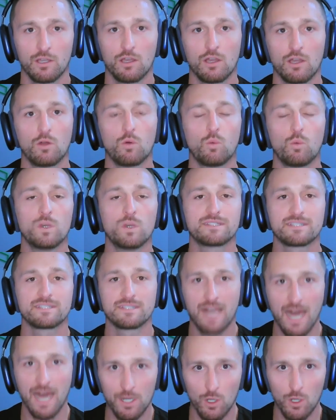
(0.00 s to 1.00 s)
What's
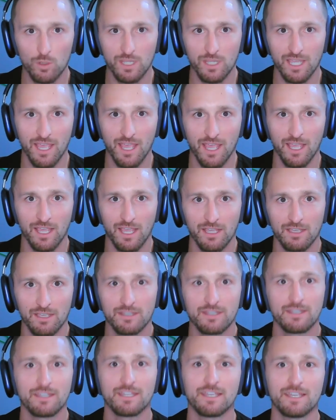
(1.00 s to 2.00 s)
not okay
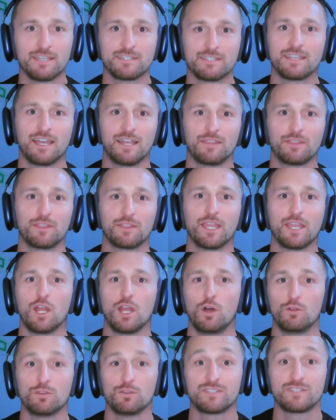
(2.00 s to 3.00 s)
is that they
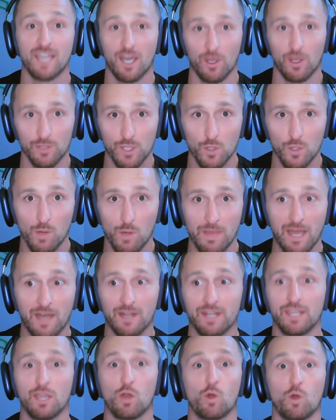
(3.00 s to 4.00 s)
don't tell you
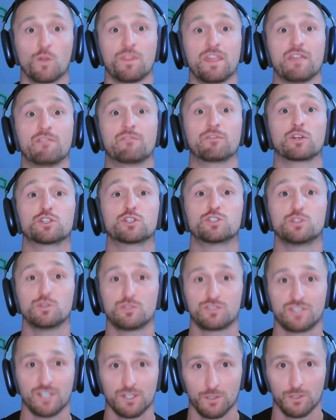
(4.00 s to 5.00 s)
about it, or they virtue
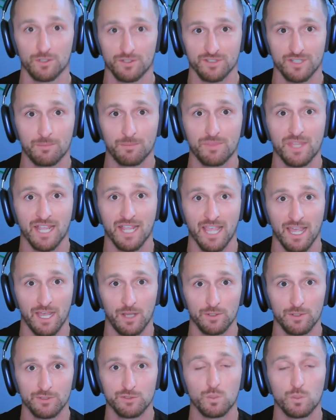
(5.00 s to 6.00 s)
signal something
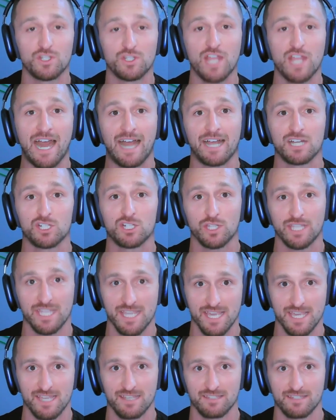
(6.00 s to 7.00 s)
else, which
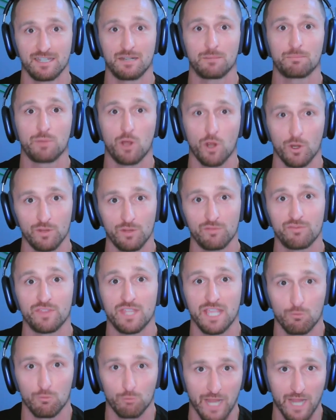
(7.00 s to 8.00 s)
actually isn't part of
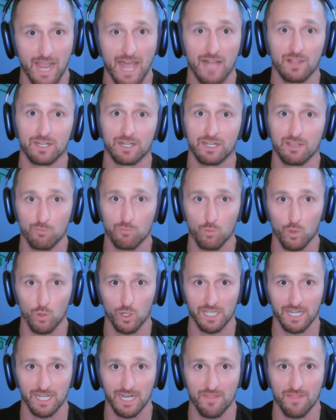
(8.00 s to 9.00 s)
the reality of
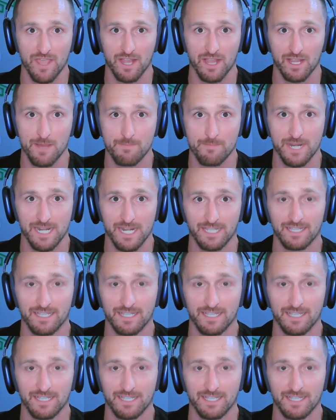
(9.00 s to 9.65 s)
working at that company.